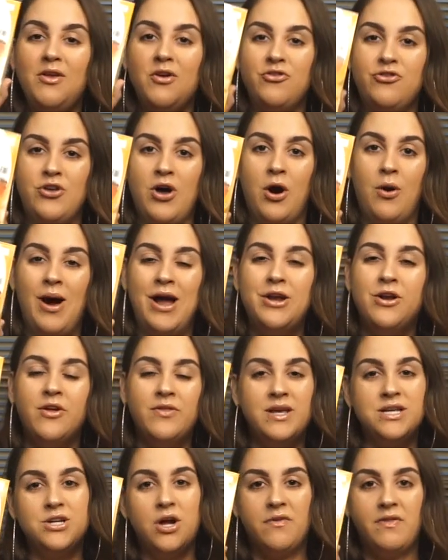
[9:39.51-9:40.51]
So I know
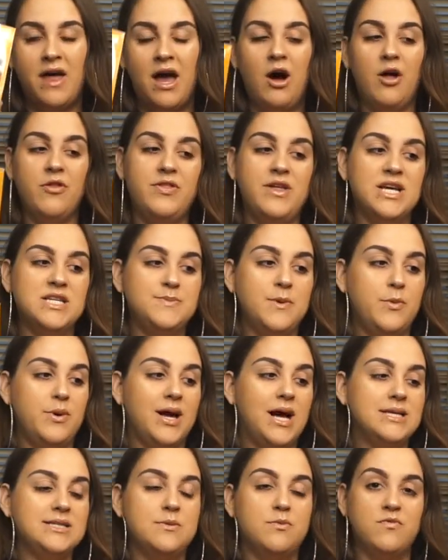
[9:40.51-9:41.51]
these aren't the healthiest, but we
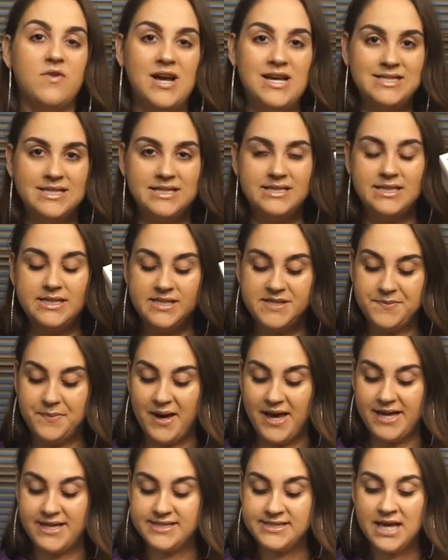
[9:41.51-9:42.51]
got some raisins and
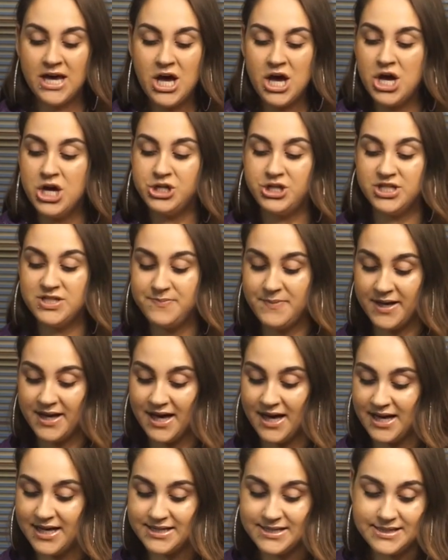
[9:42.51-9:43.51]
spice just
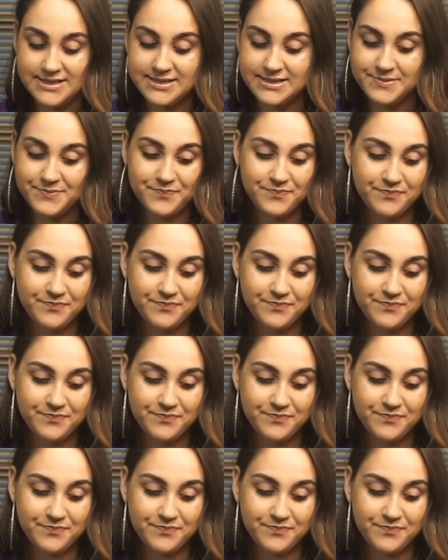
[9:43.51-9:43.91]
because